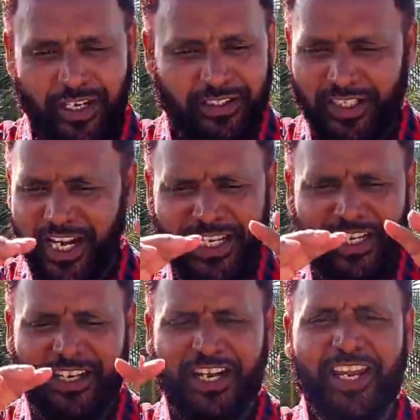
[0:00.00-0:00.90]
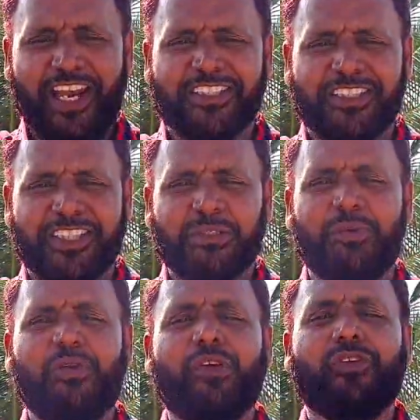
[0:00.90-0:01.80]
it really creates this
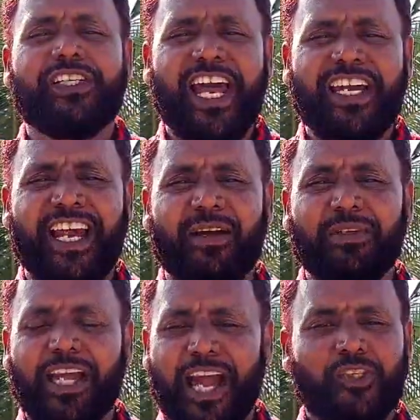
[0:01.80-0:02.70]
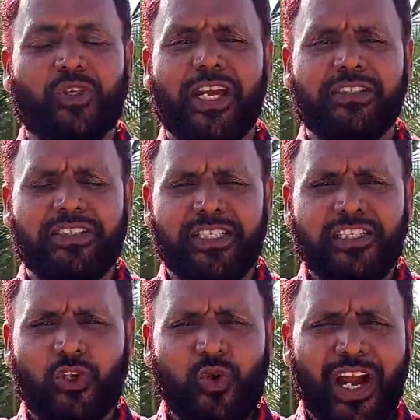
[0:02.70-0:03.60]
beautiful diagram, and you can
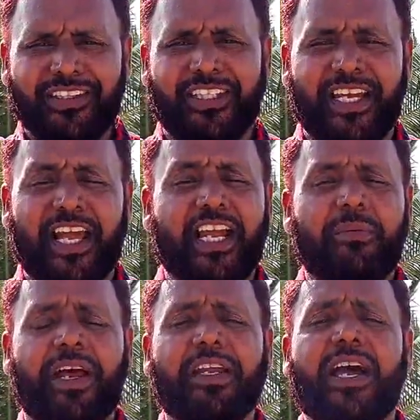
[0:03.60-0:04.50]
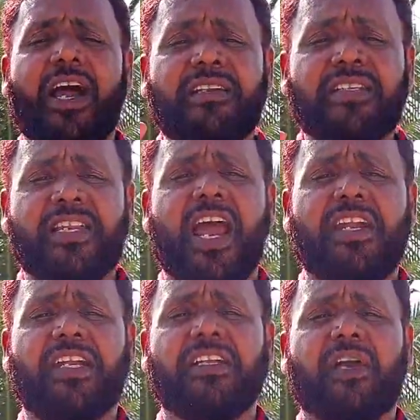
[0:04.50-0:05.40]
just look at the diagram and
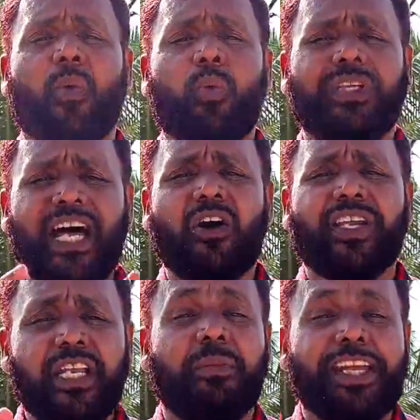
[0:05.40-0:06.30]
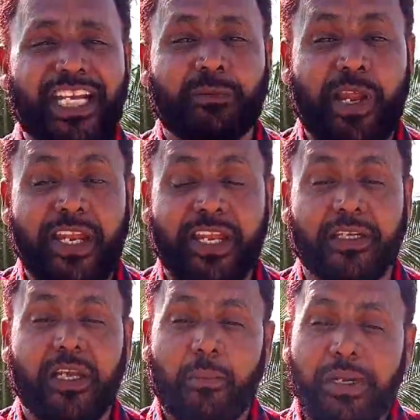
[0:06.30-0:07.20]
understand it without anybody explaining
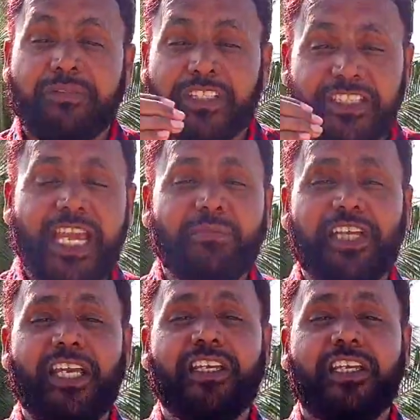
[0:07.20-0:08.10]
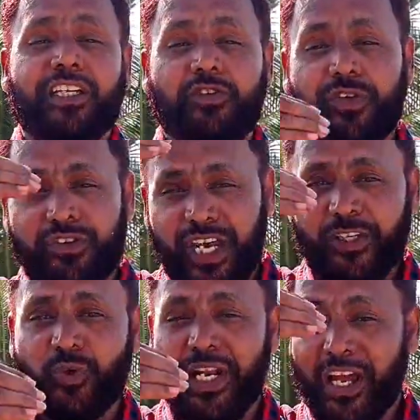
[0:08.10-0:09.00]
it. But if the same thing, if you try
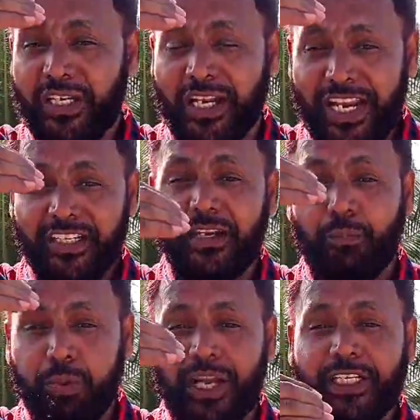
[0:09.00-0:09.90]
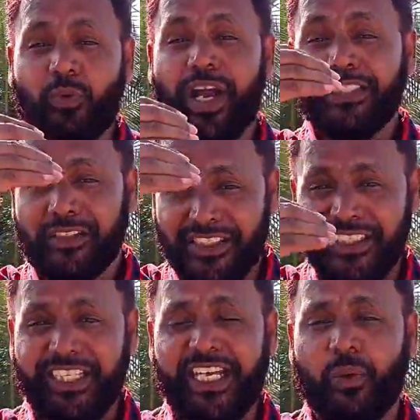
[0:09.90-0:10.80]
to write in a bullet wise or a
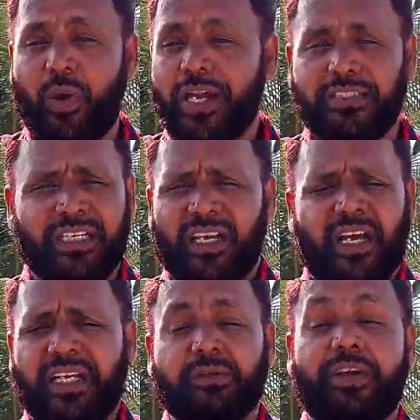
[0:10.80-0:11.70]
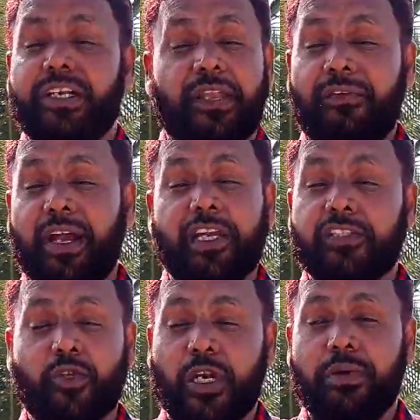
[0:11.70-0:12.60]
serial wise, it's very
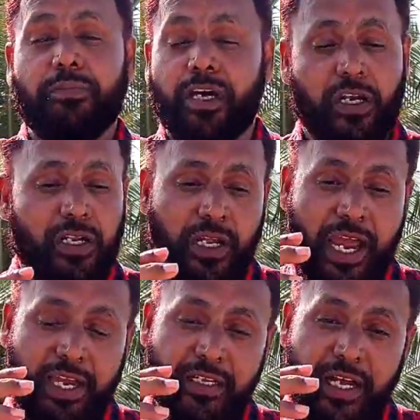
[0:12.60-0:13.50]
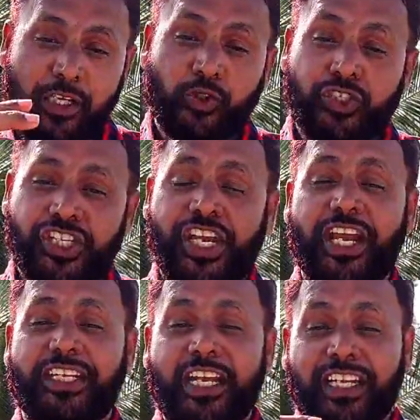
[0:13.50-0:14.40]
difficult to remember and
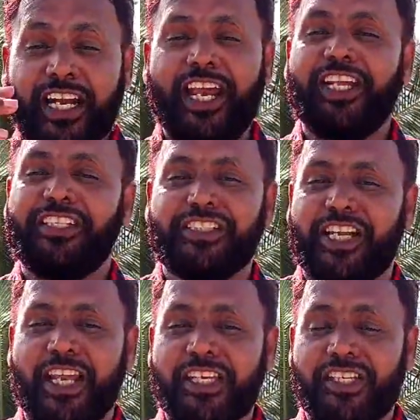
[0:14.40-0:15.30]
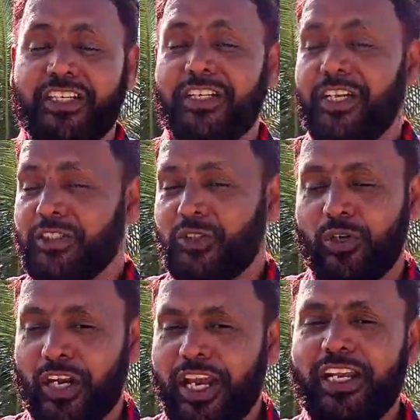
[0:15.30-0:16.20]
associate and create this connection.
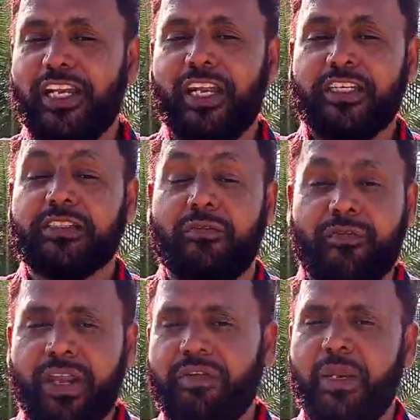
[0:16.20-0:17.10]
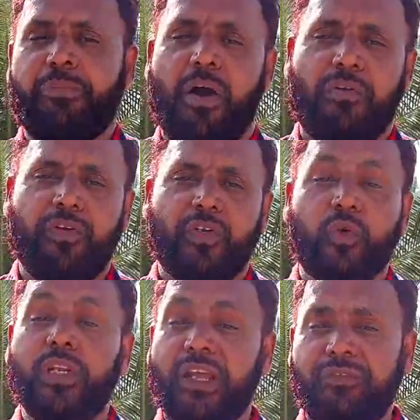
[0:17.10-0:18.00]
So really it is a very, very powerful
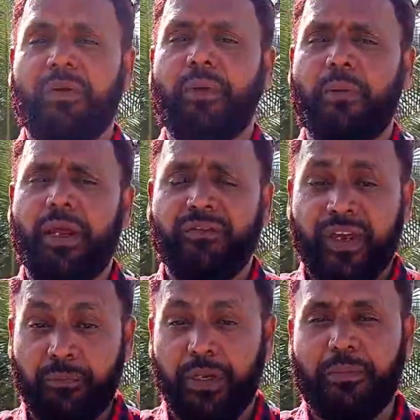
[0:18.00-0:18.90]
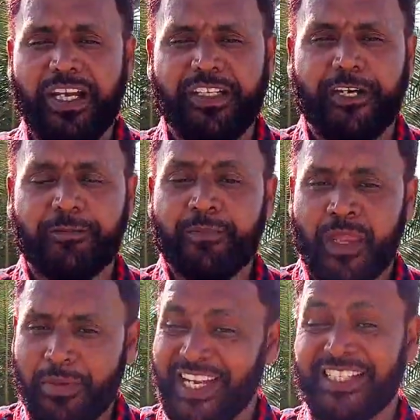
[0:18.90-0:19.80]
tool if implemented.
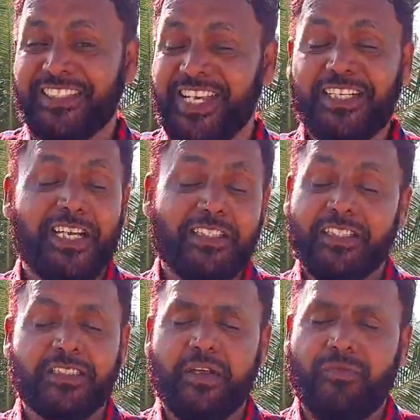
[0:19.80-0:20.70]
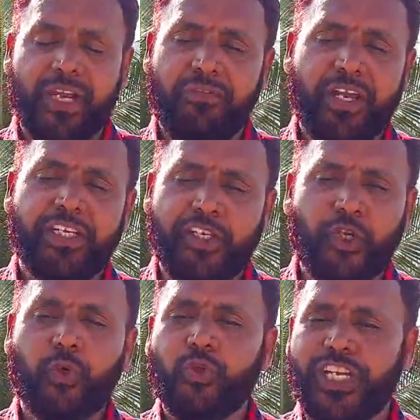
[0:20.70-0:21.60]
But as I said, this is a very, very
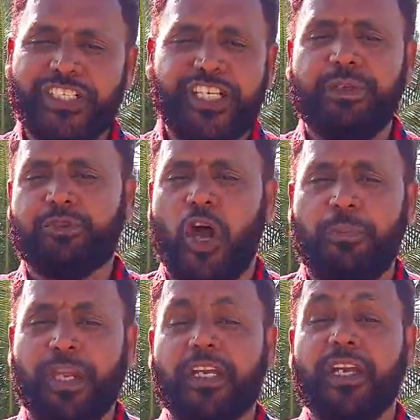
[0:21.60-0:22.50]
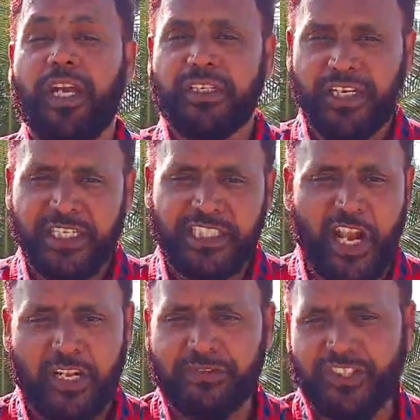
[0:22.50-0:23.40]
huge and deep topic. It needs a
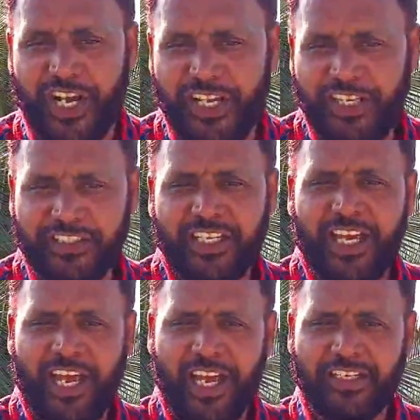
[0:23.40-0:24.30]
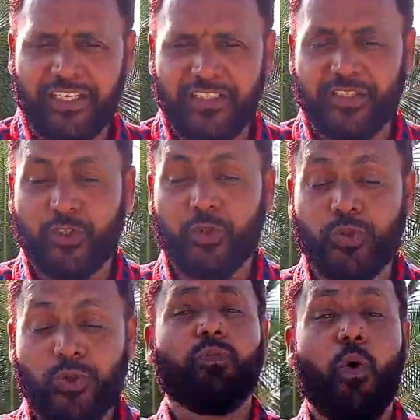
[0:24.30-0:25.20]
lot of studies, and
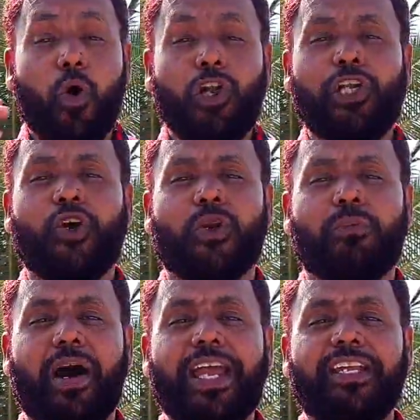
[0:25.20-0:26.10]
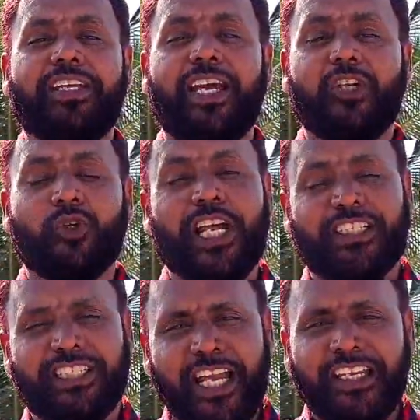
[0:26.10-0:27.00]
to mold your mind into that
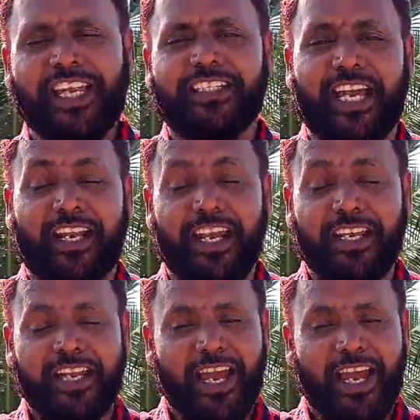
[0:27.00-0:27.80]
thinking technique,